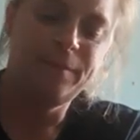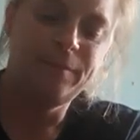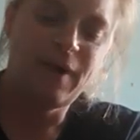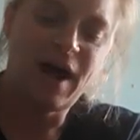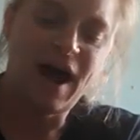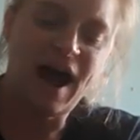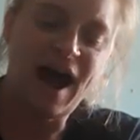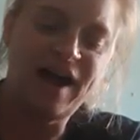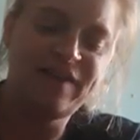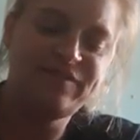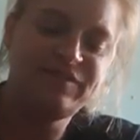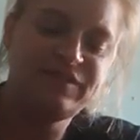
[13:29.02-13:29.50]

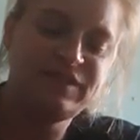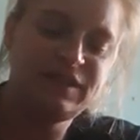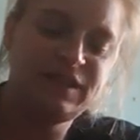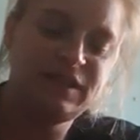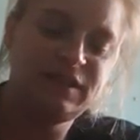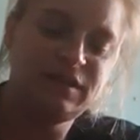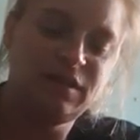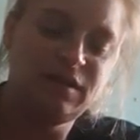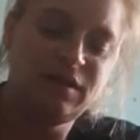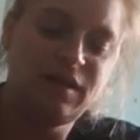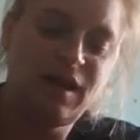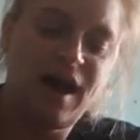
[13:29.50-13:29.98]
I've
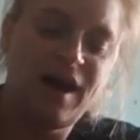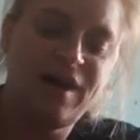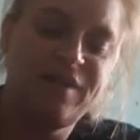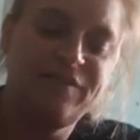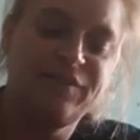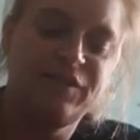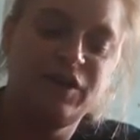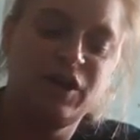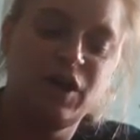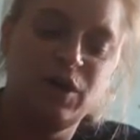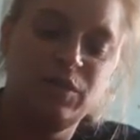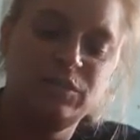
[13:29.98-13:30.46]
seen a lot
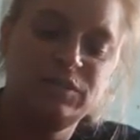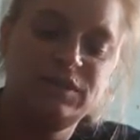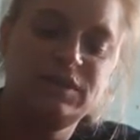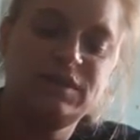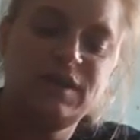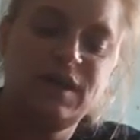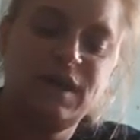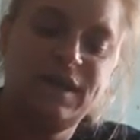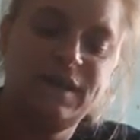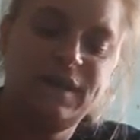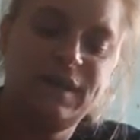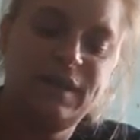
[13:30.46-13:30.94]
of ghost
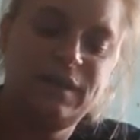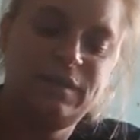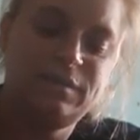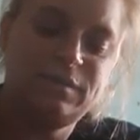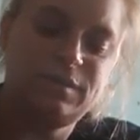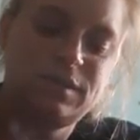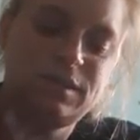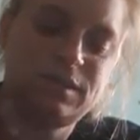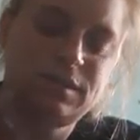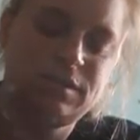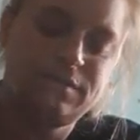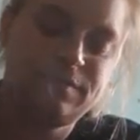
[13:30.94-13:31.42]

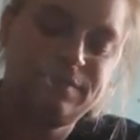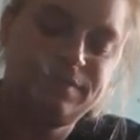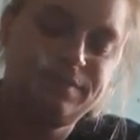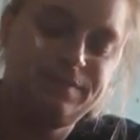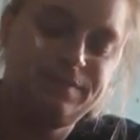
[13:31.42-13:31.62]
huntings.